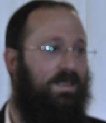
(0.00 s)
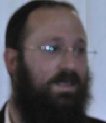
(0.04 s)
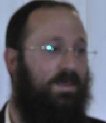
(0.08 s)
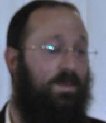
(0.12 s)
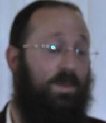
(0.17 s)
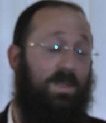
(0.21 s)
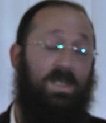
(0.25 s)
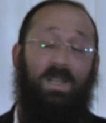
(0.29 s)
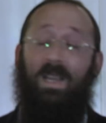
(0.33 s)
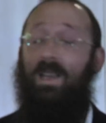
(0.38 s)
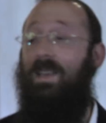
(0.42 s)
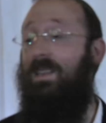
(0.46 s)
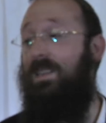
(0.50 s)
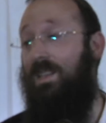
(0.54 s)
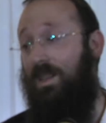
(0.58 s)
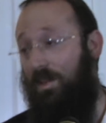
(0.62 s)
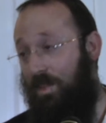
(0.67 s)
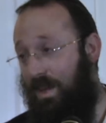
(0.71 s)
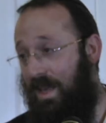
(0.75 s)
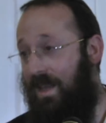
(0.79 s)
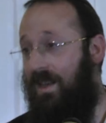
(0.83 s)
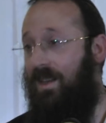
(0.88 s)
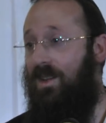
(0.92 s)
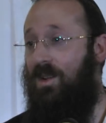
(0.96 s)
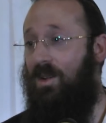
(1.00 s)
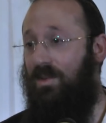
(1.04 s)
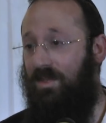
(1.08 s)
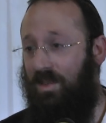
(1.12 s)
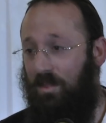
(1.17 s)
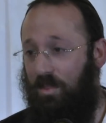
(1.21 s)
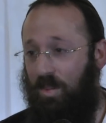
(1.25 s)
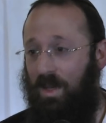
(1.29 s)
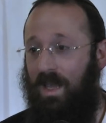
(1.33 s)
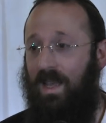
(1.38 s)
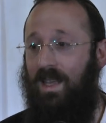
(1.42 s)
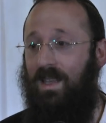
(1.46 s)
which I ended up getting off the
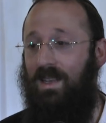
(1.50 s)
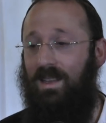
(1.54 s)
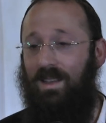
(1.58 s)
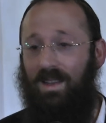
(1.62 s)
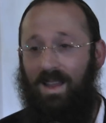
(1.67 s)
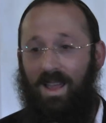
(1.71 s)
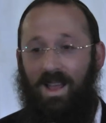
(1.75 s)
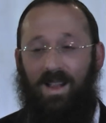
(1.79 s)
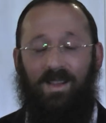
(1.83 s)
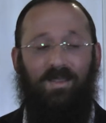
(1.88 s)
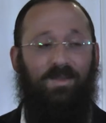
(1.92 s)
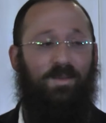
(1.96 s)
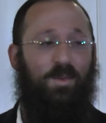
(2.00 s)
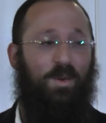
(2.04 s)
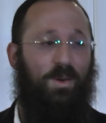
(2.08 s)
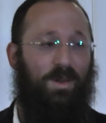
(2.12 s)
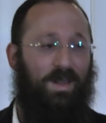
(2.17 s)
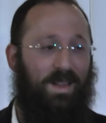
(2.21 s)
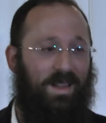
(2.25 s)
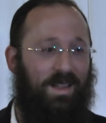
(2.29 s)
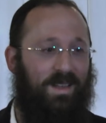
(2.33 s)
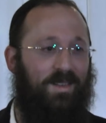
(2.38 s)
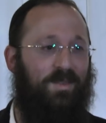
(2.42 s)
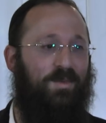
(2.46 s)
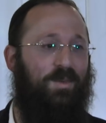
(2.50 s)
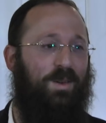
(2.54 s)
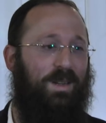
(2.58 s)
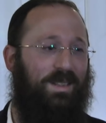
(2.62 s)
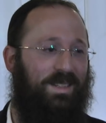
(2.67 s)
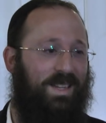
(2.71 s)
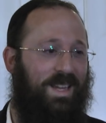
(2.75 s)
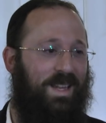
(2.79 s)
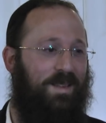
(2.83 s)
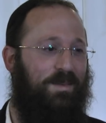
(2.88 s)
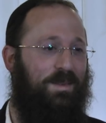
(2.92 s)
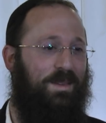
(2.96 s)
plane in California, and a friend
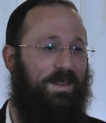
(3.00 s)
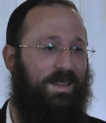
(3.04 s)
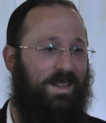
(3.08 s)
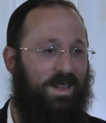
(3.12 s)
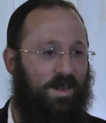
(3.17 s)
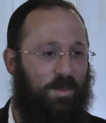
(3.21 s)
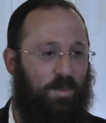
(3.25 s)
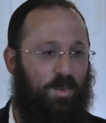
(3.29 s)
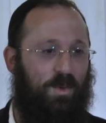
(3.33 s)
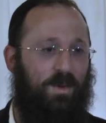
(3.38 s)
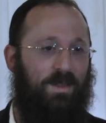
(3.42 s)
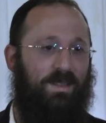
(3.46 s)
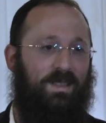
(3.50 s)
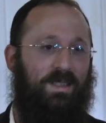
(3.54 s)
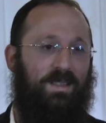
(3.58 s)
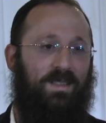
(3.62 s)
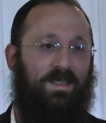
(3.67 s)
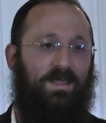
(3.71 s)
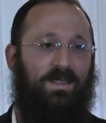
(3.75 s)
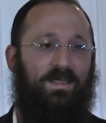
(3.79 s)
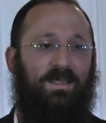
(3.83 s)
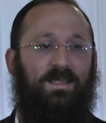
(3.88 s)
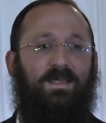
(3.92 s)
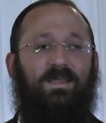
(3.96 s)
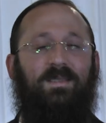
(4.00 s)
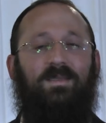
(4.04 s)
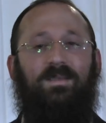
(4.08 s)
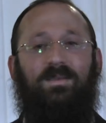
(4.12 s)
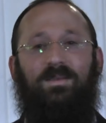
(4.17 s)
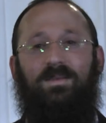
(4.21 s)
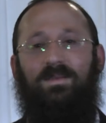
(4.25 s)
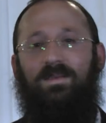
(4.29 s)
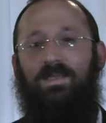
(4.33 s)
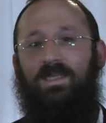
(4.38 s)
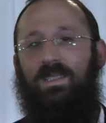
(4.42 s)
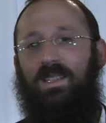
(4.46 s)
came to the airport
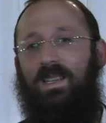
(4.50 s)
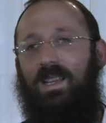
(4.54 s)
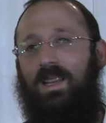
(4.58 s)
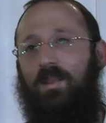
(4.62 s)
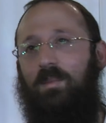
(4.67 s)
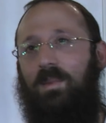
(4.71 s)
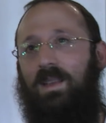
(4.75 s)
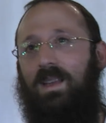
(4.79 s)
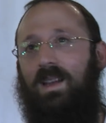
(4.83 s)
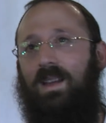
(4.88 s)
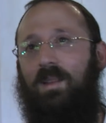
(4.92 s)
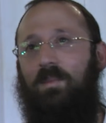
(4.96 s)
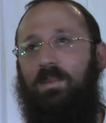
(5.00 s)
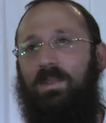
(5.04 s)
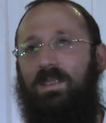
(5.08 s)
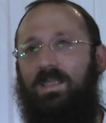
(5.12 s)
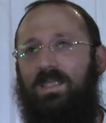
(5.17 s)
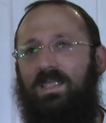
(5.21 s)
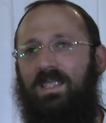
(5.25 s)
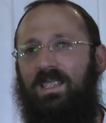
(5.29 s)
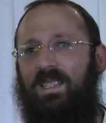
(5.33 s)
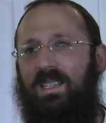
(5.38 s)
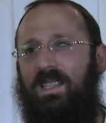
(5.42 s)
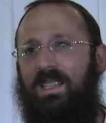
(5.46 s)
to get me high. But